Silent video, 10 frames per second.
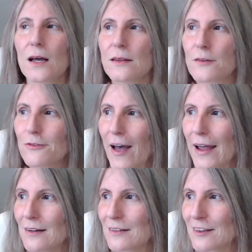The
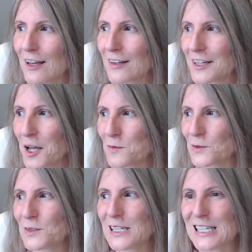final thing that
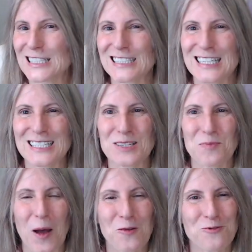comes with this is
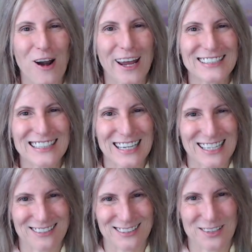about
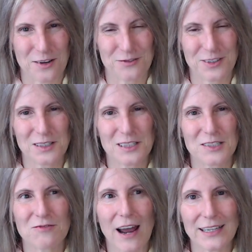writing. So I feel
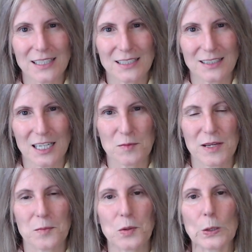that writing is going to
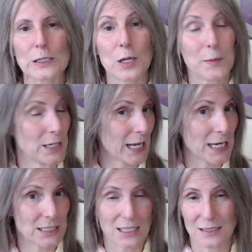be important,
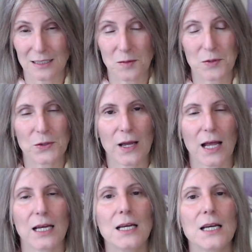communication, because it's a blue
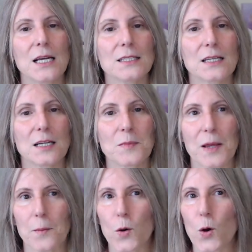color, is going to be
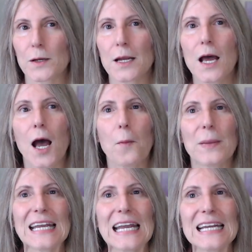important.
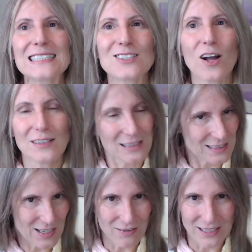But it, it's not
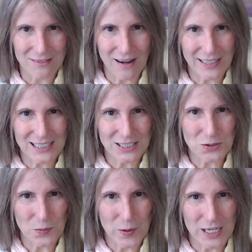necessarily writing
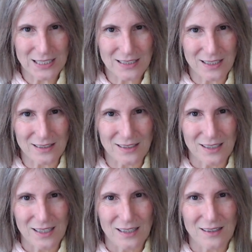to a person
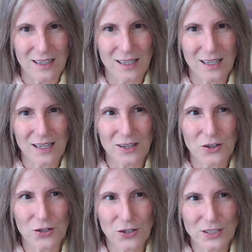it, it
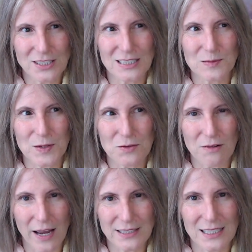could just be
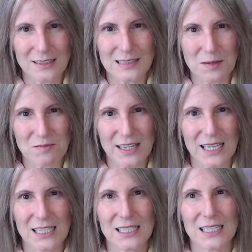writing
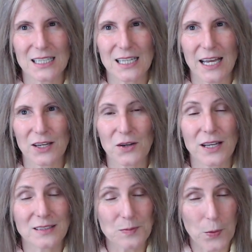something like
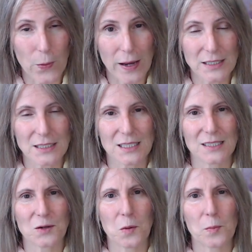
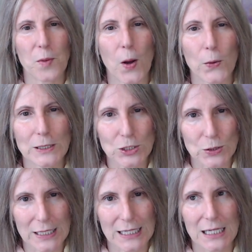inspiration or
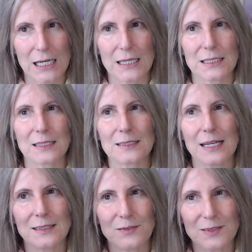poetry. There's a
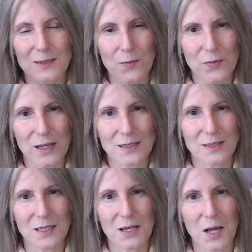sense of something is
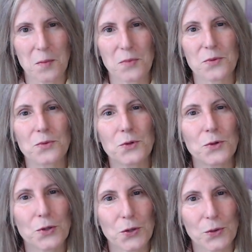going to come through
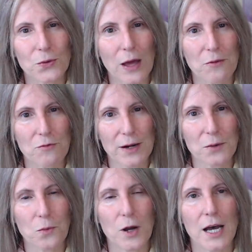you, that
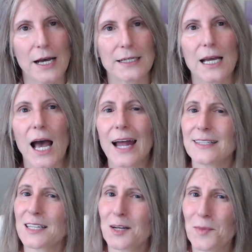written word, and
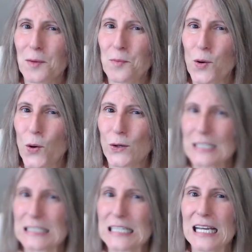it's going to be important.